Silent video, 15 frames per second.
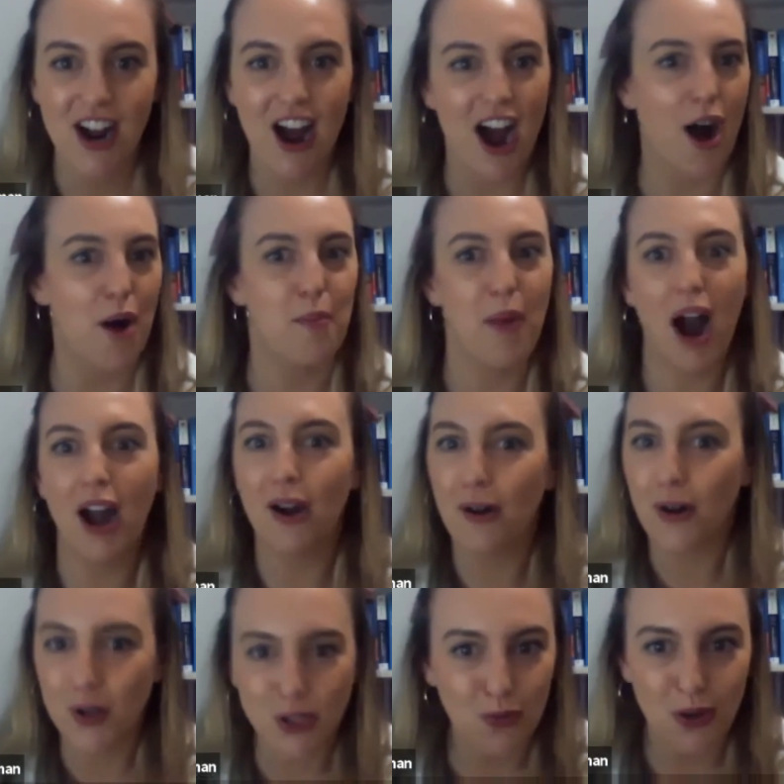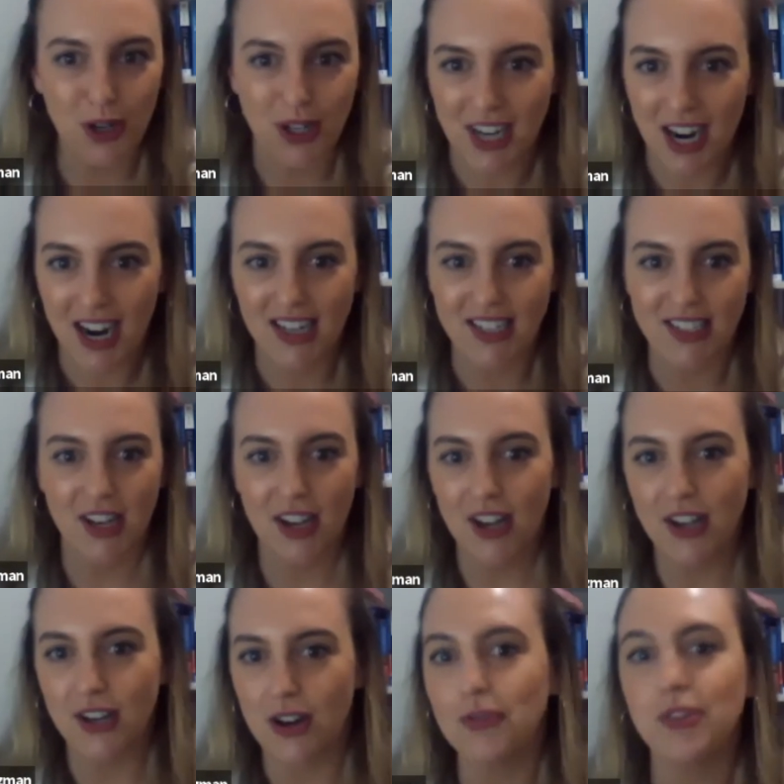I also worked as,
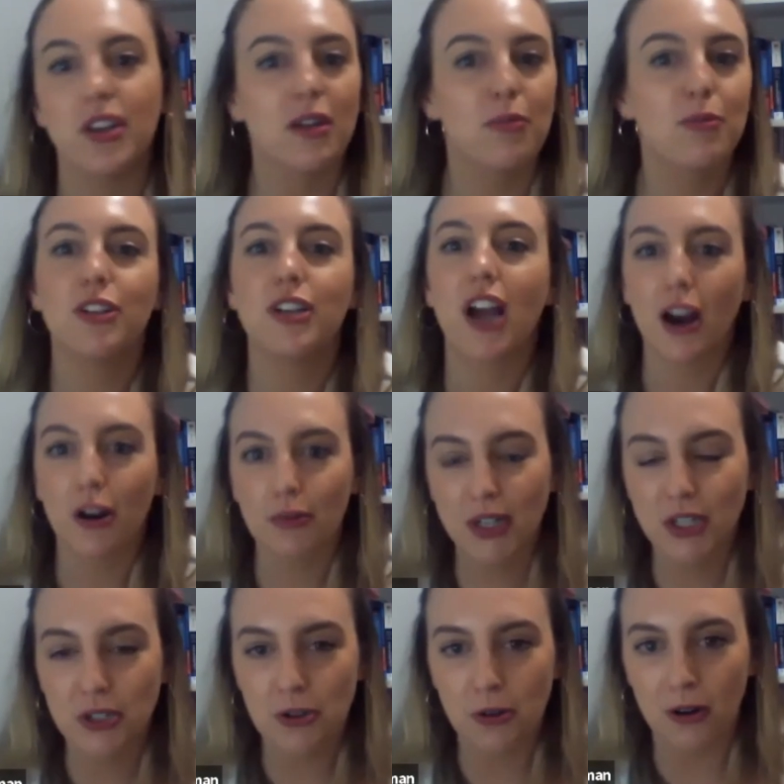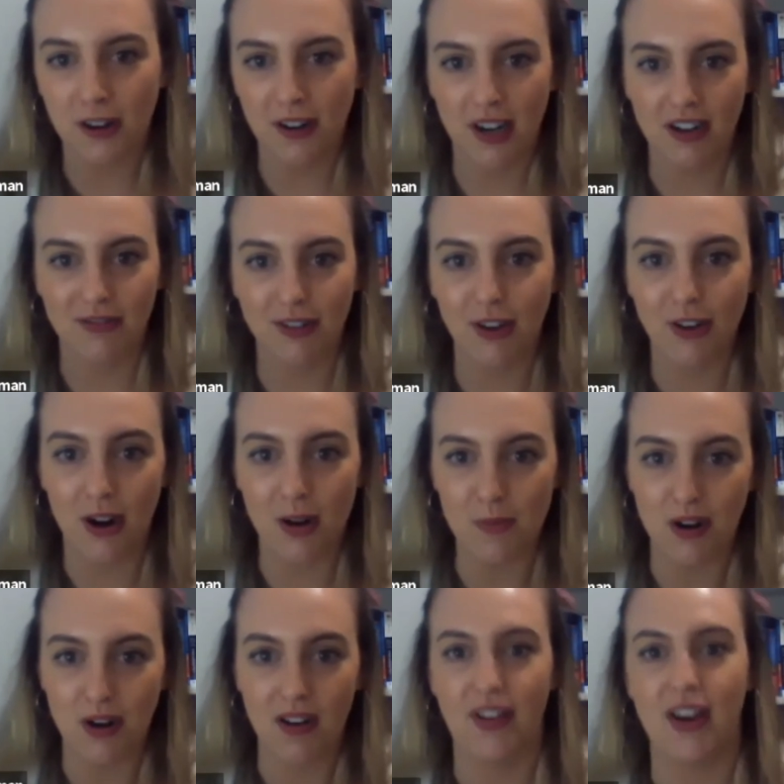the community outreach coordinator for a
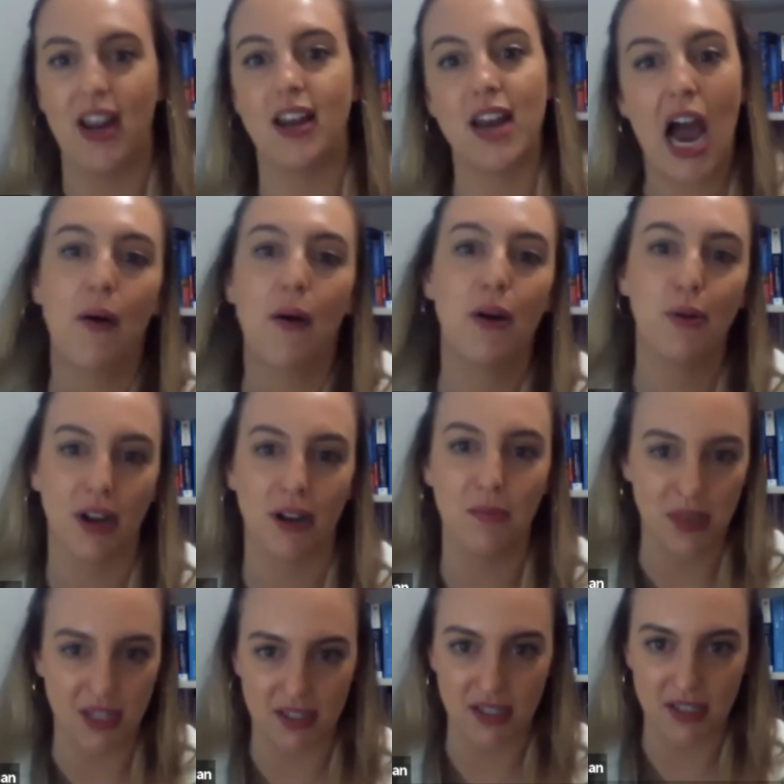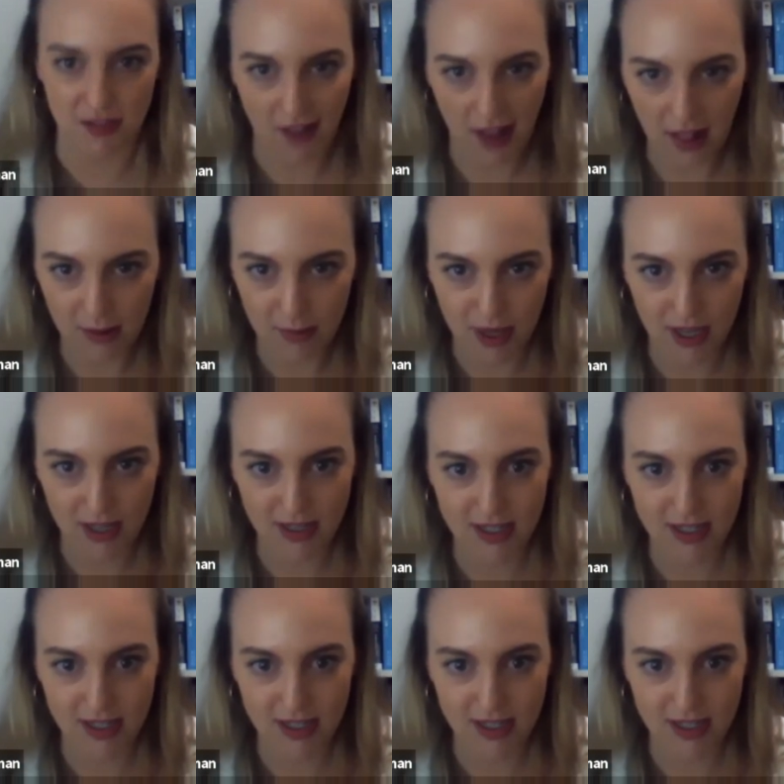nonprofit, and now I work in business development.